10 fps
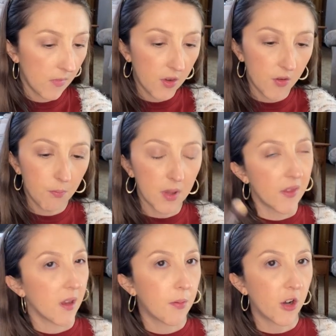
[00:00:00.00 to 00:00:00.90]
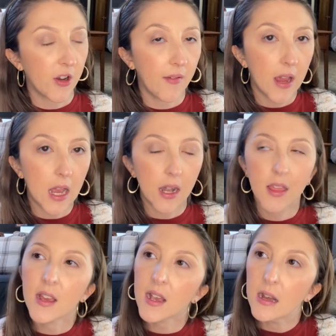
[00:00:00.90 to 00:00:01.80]
But this brush I've had, I
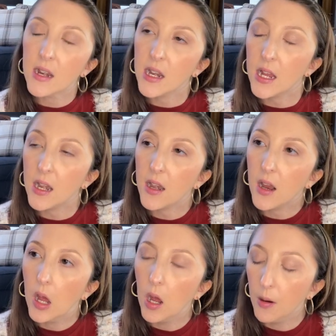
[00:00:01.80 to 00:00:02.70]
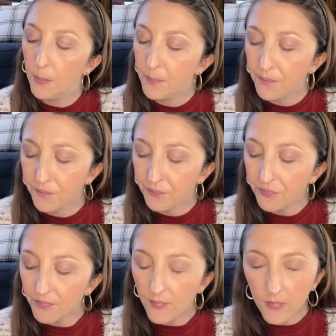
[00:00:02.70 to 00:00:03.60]
think I got it in an
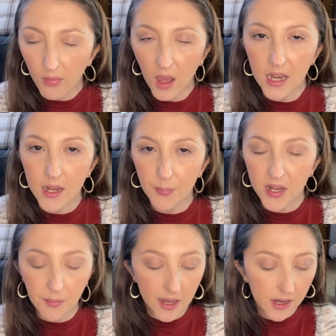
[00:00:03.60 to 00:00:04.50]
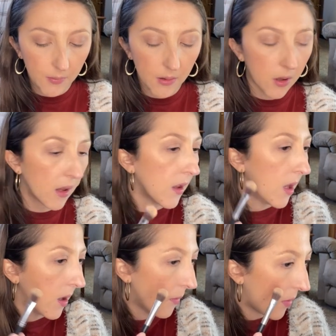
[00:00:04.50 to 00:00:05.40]
Ipsy bag maybe,
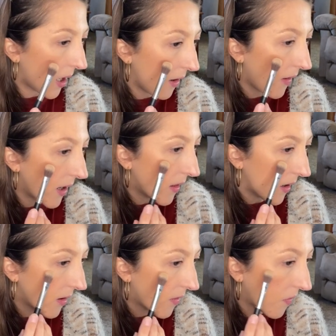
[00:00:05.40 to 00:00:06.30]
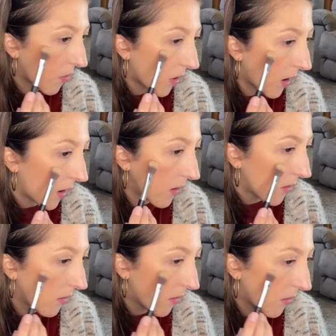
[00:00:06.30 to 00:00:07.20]
but I've had this for
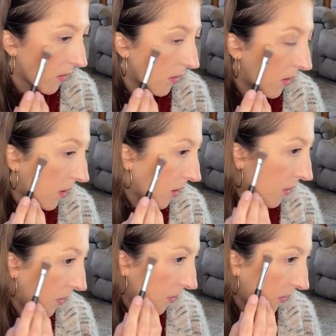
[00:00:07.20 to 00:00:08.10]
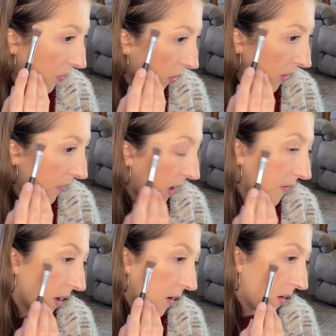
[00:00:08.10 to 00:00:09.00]
maybe 4 or 5
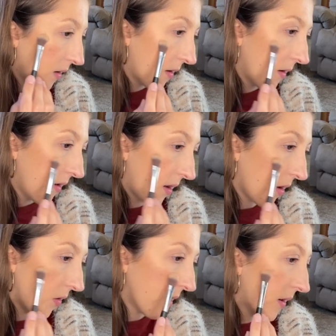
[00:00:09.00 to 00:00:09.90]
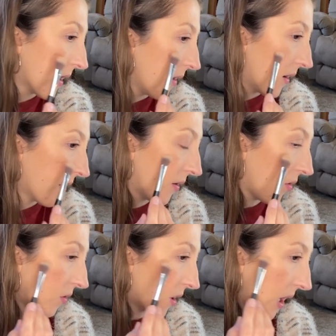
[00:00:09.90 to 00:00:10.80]
years, so it's still
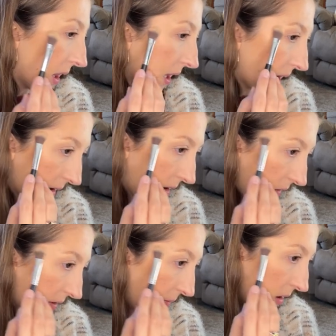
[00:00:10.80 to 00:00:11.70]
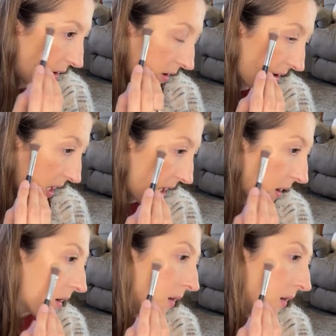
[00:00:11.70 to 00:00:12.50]
older. I like it. It's on the smaller side,